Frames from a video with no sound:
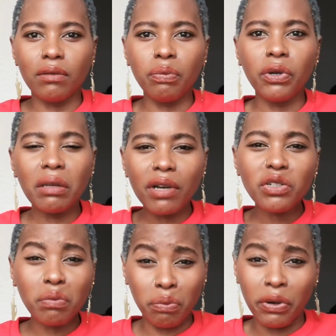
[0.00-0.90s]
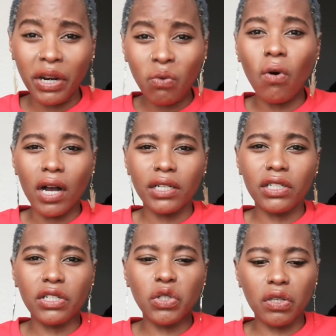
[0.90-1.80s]
pretty much
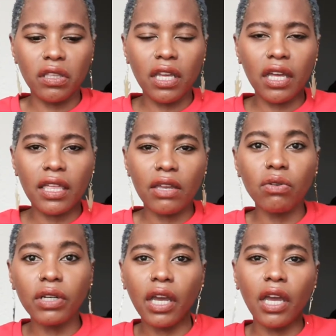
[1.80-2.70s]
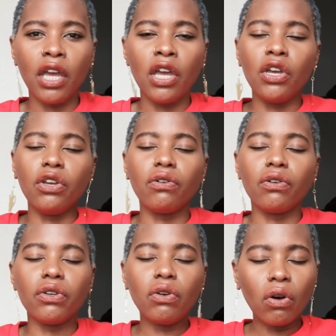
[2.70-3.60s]
brainwashed to think that, okay, you know,
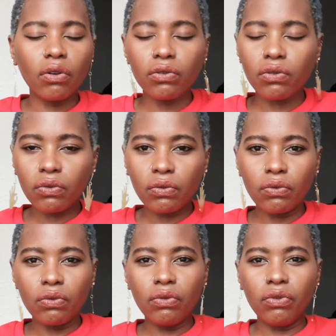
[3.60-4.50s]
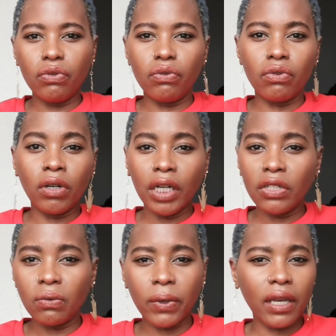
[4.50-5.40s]
you go to school, you
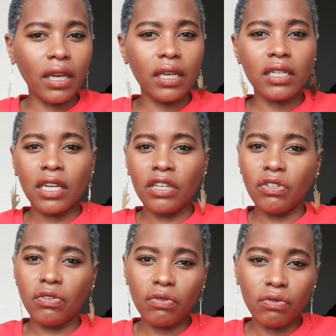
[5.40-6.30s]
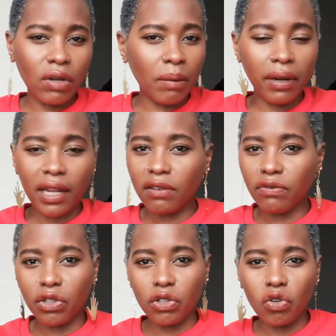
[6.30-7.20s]
graduate, and you apply
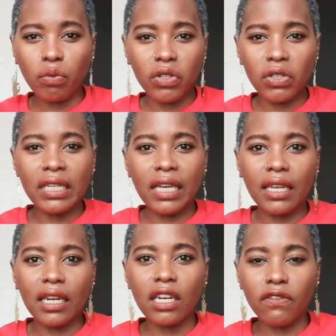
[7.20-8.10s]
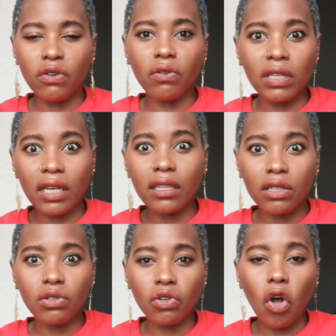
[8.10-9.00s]
for a job and you get it, and if you don't get the
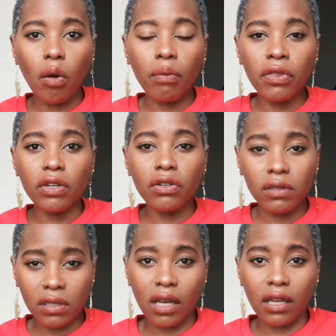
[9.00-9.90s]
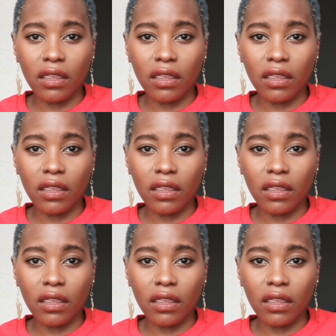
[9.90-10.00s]
job, then you suck